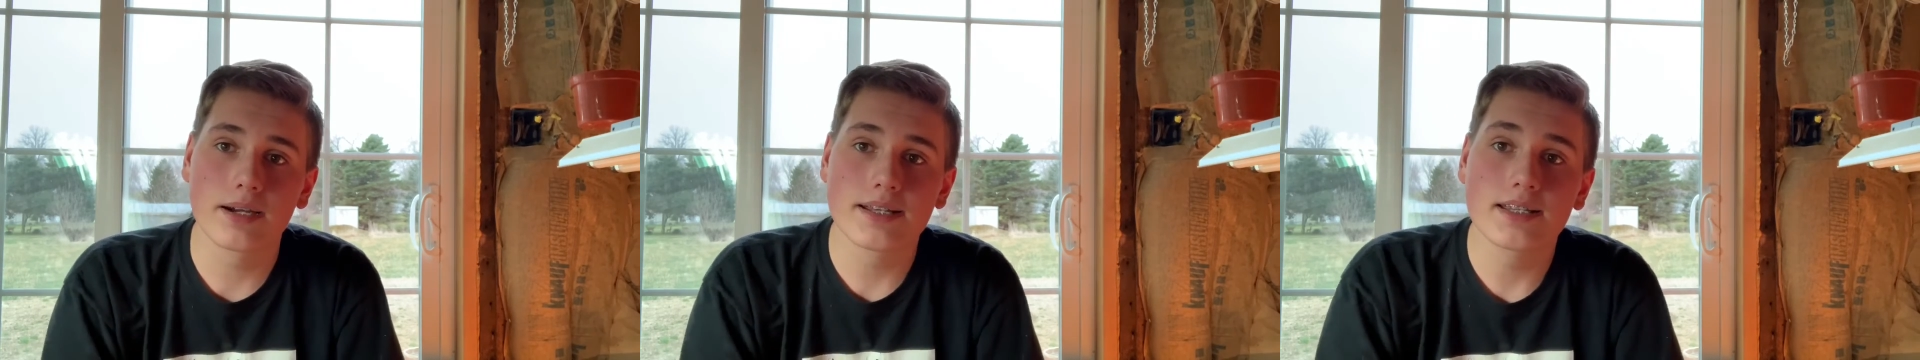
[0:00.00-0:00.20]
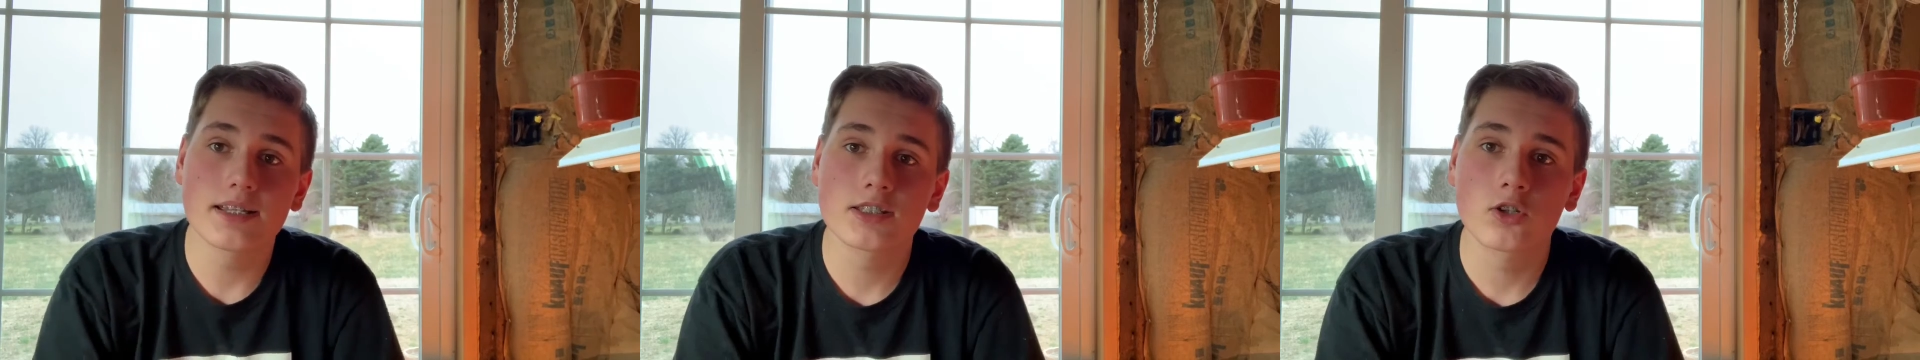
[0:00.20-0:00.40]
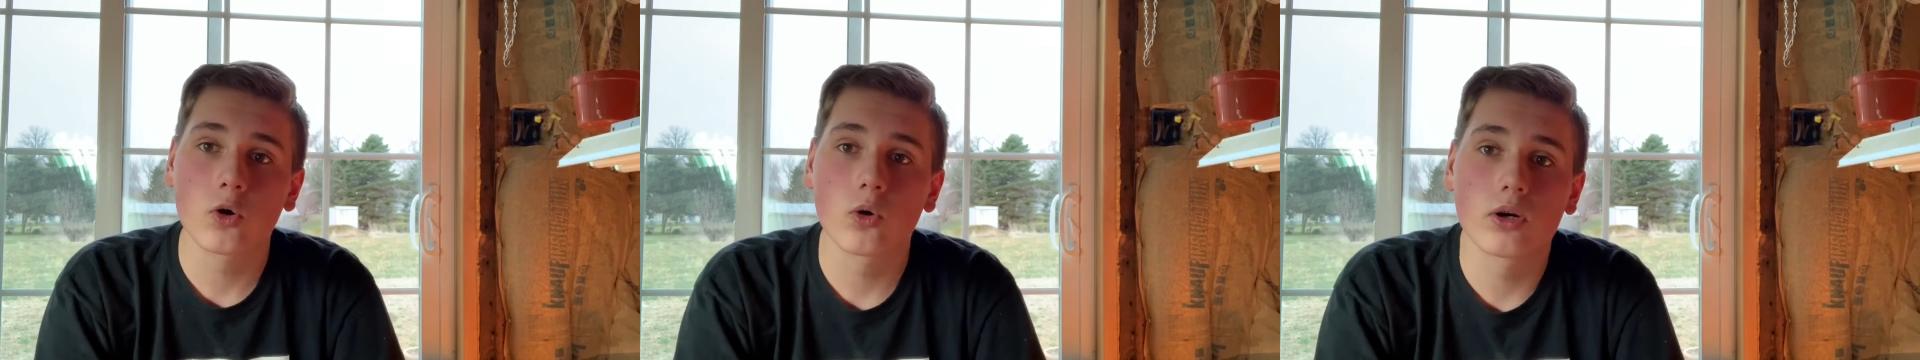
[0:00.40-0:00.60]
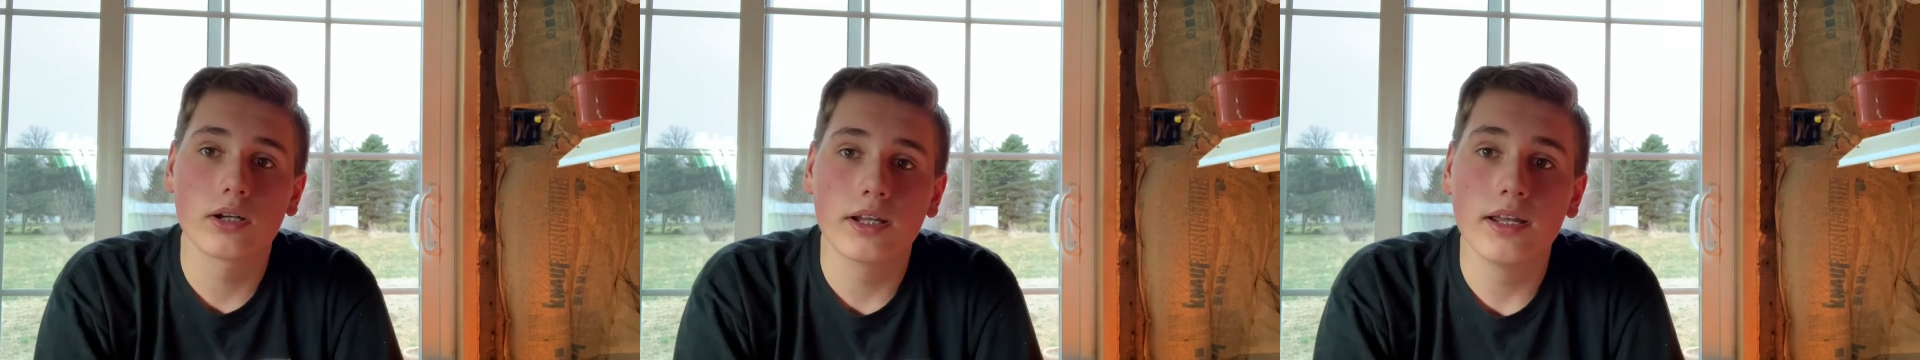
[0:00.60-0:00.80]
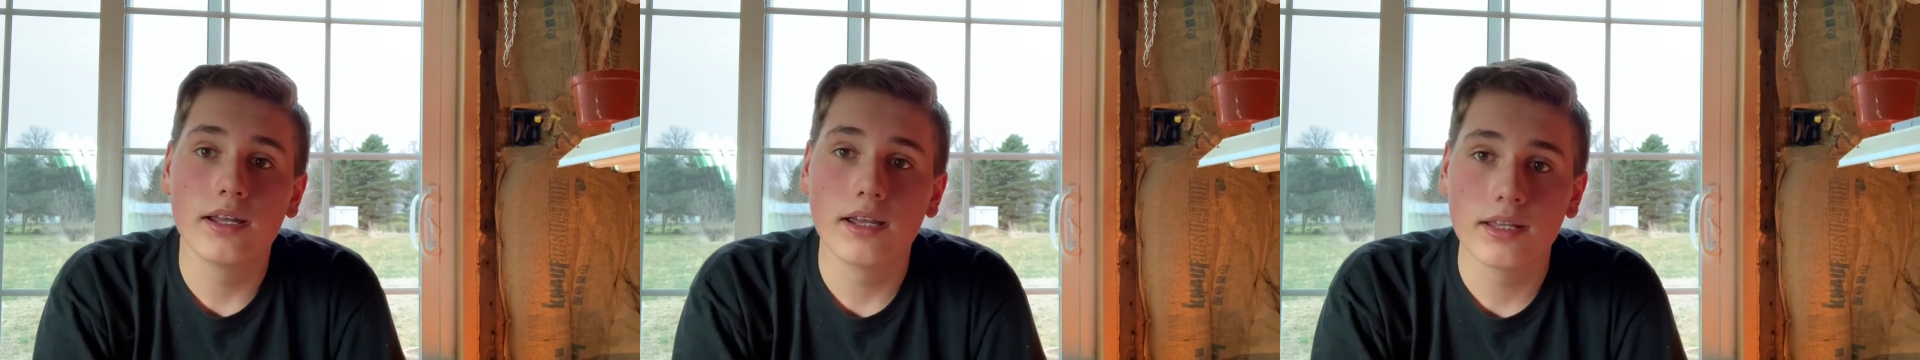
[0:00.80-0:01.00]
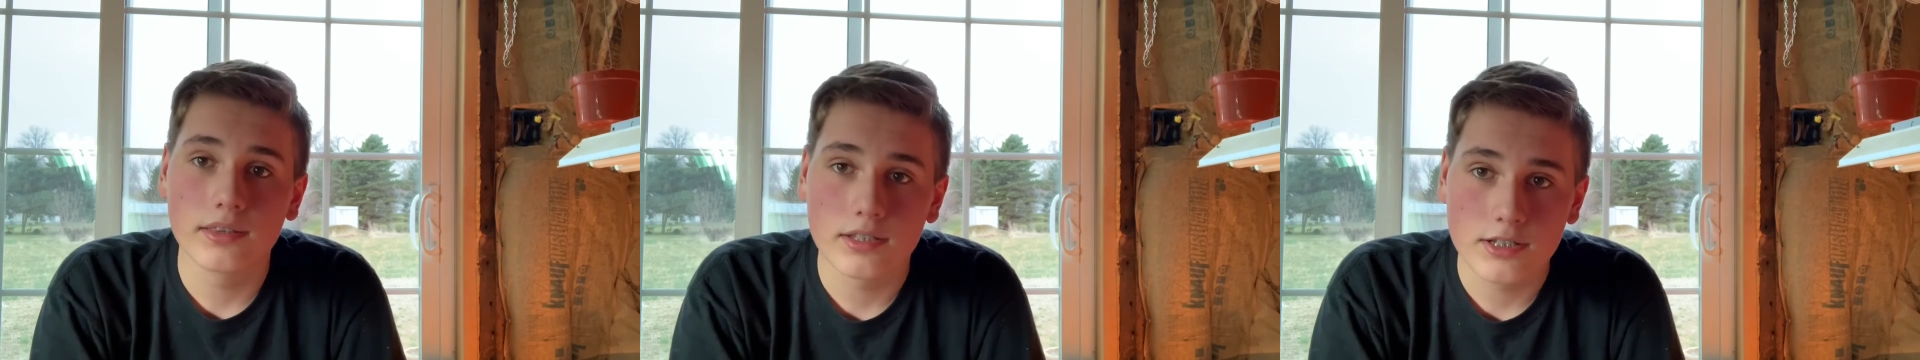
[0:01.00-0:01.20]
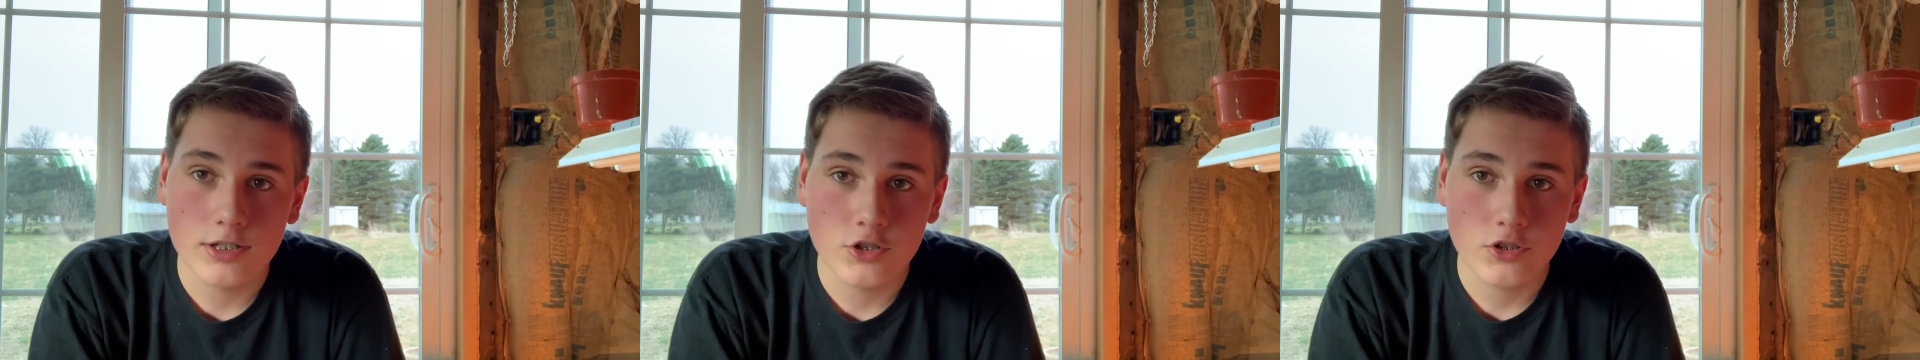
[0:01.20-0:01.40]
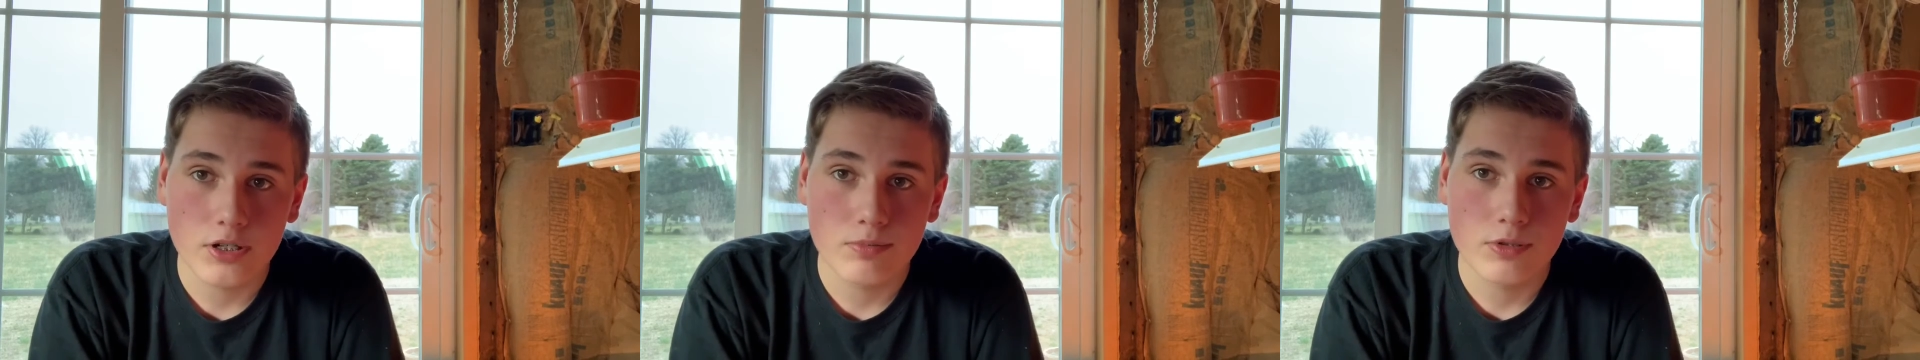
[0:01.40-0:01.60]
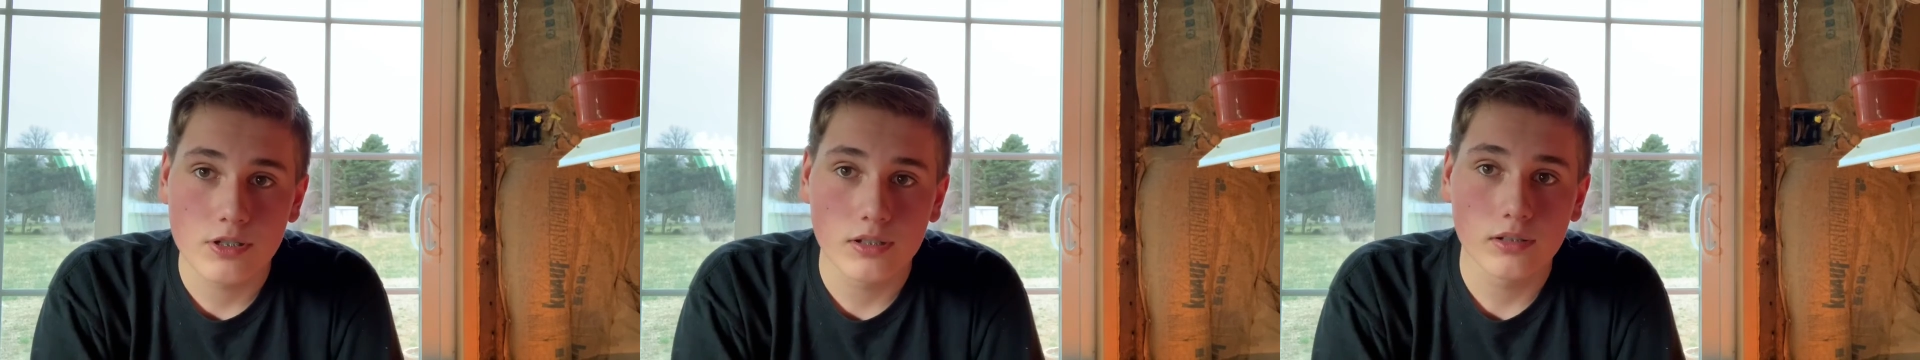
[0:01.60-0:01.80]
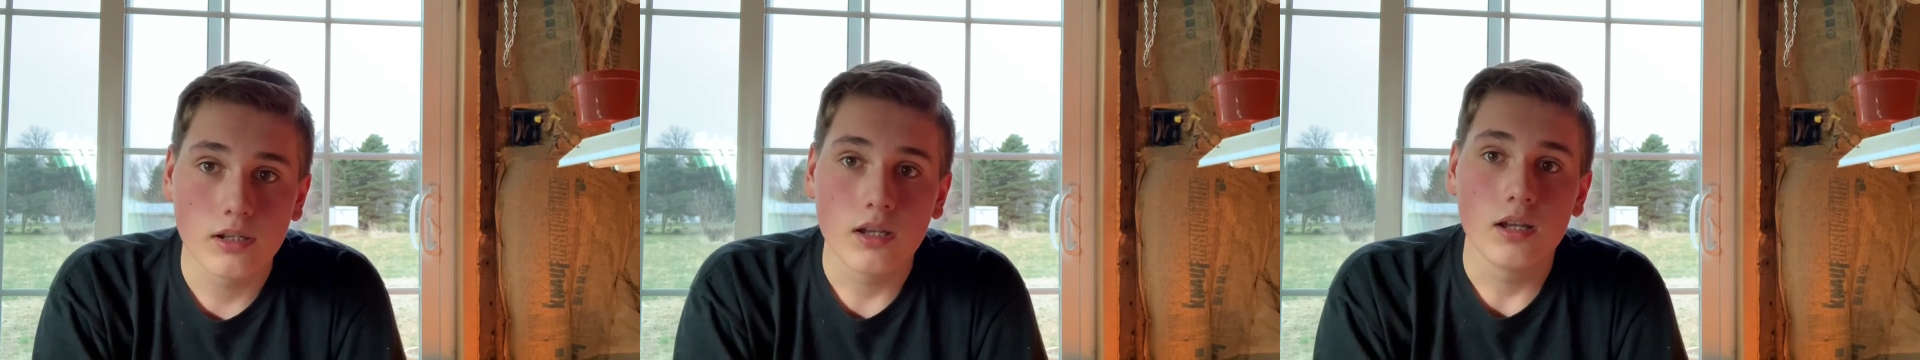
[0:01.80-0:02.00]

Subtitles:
Discord in the description.